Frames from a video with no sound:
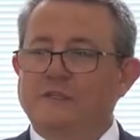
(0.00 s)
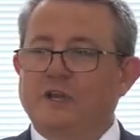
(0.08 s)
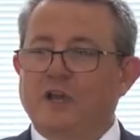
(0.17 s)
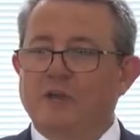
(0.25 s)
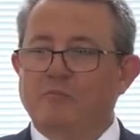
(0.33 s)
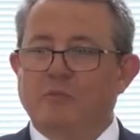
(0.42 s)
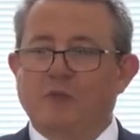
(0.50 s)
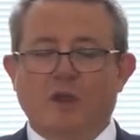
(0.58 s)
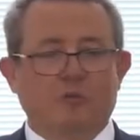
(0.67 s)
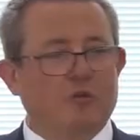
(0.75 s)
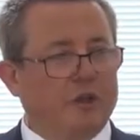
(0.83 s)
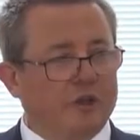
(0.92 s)

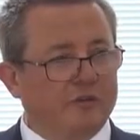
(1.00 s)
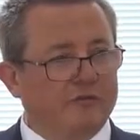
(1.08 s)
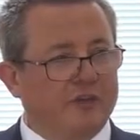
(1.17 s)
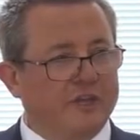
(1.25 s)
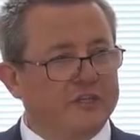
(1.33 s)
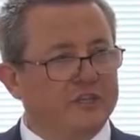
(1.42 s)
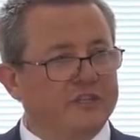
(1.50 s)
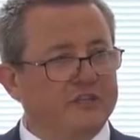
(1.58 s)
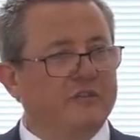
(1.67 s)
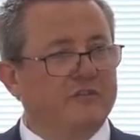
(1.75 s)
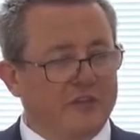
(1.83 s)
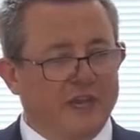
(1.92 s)
I'm quite good at
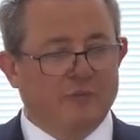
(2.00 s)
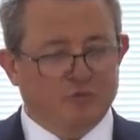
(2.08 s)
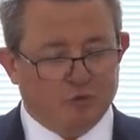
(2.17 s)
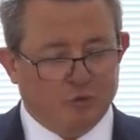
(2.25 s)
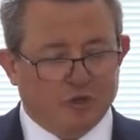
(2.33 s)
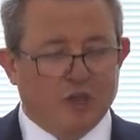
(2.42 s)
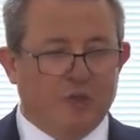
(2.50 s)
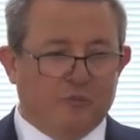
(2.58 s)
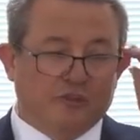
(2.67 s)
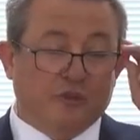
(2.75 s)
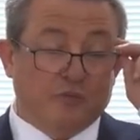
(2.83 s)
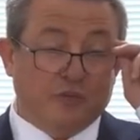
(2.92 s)
faces. The names will come,
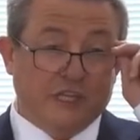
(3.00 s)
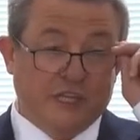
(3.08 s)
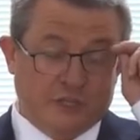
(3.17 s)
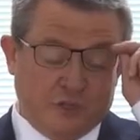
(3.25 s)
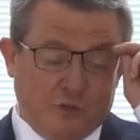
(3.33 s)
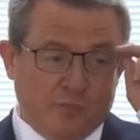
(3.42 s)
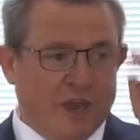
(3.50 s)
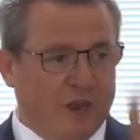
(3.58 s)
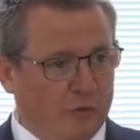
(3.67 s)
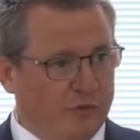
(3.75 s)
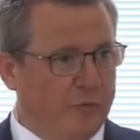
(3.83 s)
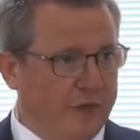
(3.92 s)
so please do bear
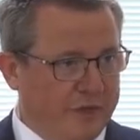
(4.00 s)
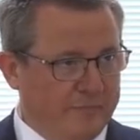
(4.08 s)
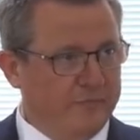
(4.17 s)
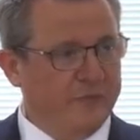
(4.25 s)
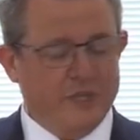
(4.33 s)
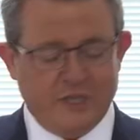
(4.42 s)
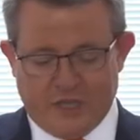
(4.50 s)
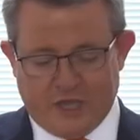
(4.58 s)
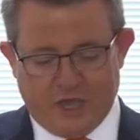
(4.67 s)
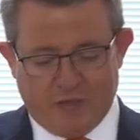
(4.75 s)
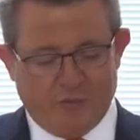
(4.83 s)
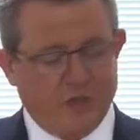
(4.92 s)
with me
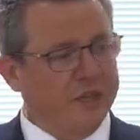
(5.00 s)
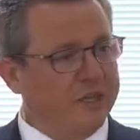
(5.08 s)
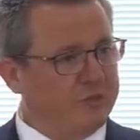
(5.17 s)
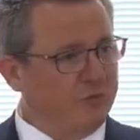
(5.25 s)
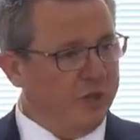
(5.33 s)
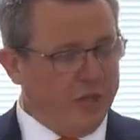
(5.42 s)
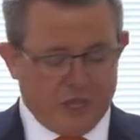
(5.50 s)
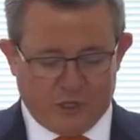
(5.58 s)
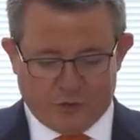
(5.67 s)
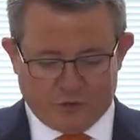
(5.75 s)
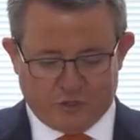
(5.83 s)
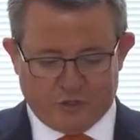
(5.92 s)
as we get
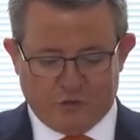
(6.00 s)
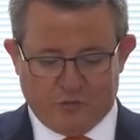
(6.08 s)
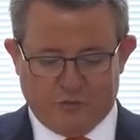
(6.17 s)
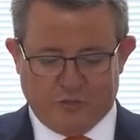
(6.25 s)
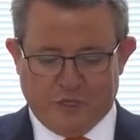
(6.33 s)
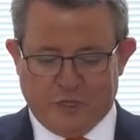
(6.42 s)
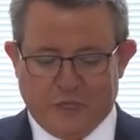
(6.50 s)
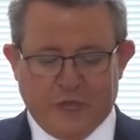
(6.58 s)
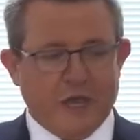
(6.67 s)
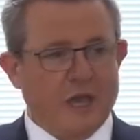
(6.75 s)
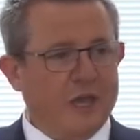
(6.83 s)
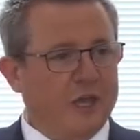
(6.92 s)
used to
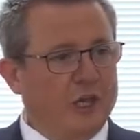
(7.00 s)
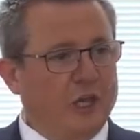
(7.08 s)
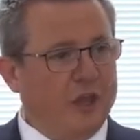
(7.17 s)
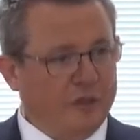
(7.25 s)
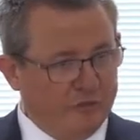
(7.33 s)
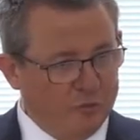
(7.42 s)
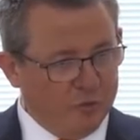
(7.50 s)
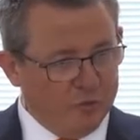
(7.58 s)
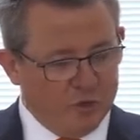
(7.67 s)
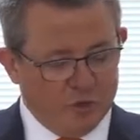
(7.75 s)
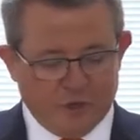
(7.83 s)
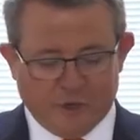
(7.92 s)
life in
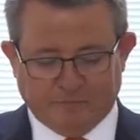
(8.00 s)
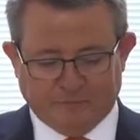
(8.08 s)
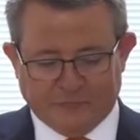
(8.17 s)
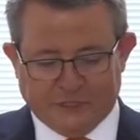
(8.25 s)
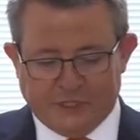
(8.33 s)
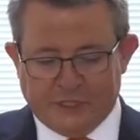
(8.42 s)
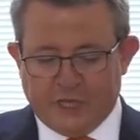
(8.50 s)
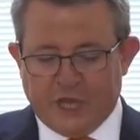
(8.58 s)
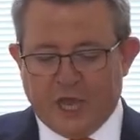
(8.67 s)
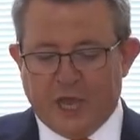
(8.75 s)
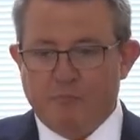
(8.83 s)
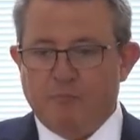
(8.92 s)
Bermuda.
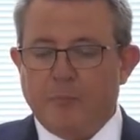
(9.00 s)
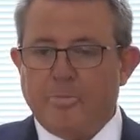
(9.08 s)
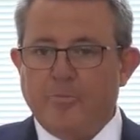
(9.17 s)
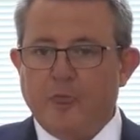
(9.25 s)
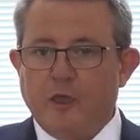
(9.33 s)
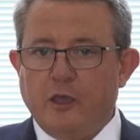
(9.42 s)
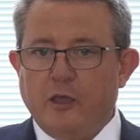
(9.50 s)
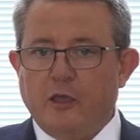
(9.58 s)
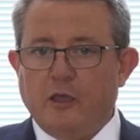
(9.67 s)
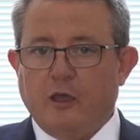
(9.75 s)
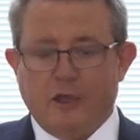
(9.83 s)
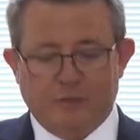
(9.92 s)

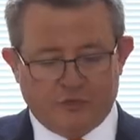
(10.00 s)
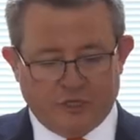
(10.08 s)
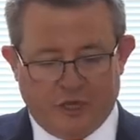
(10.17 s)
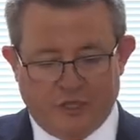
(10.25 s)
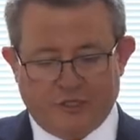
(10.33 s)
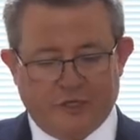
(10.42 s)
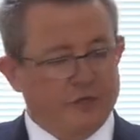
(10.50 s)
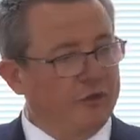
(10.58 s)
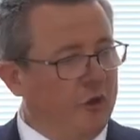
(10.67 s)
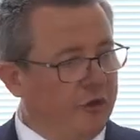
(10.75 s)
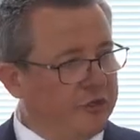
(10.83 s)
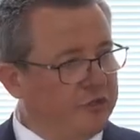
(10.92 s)
I am delighted and
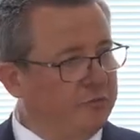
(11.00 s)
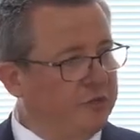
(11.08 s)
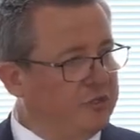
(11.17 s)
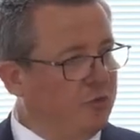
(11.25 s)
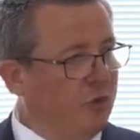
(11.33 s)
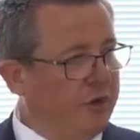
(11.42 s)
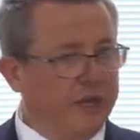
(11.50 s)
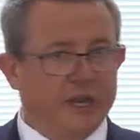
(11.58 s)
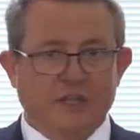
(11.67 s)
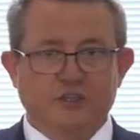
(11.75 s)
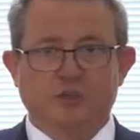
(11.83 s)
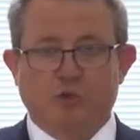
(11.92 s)
honoured to be sworn in
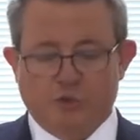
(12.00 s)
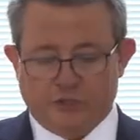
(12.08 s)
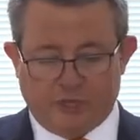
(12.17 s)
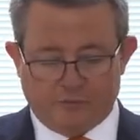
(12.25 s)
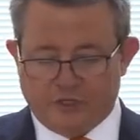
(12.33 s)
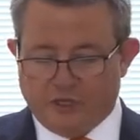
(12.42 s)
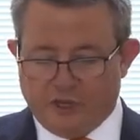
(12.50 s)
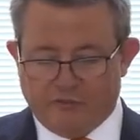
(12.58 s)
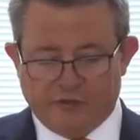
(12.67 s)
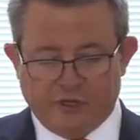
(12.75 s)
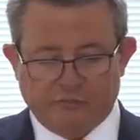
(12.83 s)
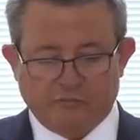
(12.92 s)
as your Deputy
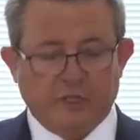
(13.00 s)
Governor.